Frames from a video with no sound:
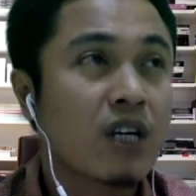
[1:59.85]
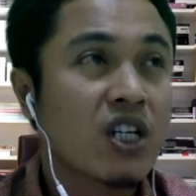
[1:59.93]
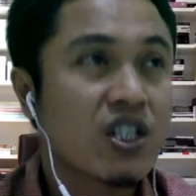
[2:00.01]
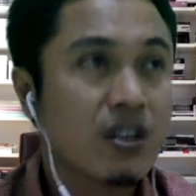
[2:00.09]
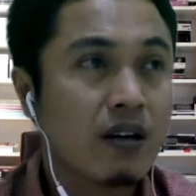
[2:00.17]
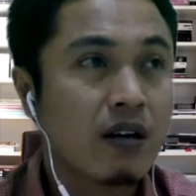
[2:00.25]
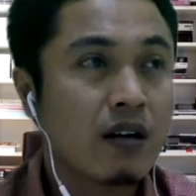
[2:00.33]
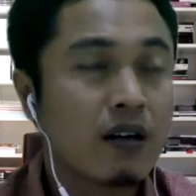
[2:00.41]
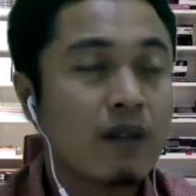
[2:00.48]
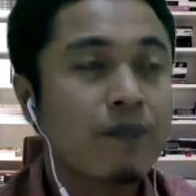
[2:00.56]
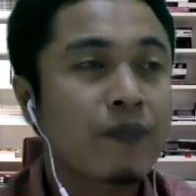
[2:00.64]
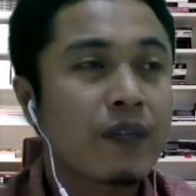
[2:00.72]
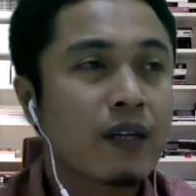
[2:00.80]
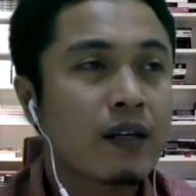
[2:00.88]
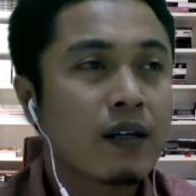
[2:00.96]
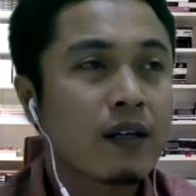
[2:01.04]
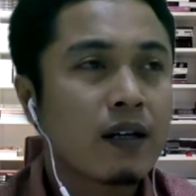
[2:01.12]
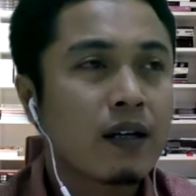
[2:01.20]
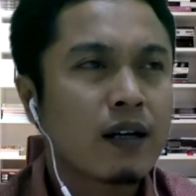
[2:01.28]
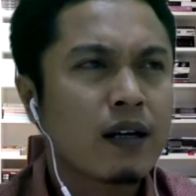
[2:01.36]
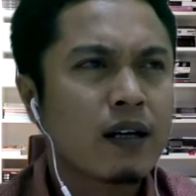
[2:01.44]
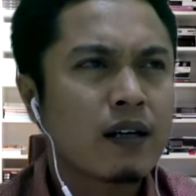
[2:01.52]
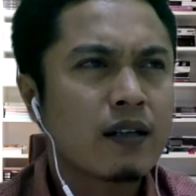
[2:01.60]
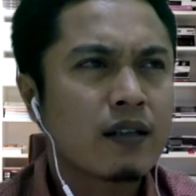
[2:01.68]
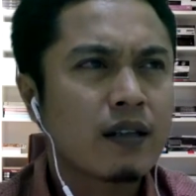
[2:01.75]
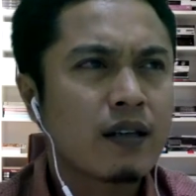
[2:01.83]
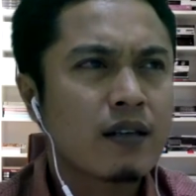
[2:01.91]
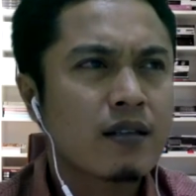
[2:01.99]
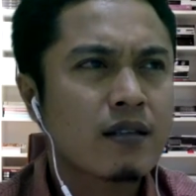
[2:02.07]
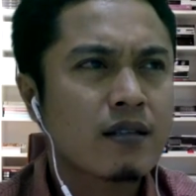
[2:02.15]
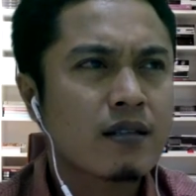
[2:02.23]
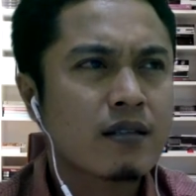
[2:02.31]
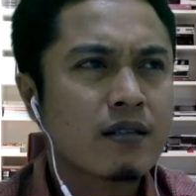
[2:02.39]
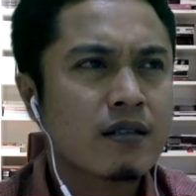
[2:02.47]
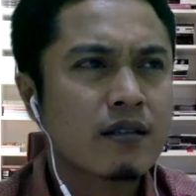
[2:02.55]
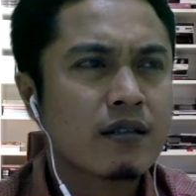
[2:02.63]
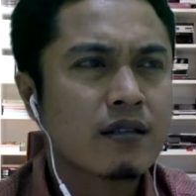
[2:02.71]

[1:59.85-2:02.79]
shared this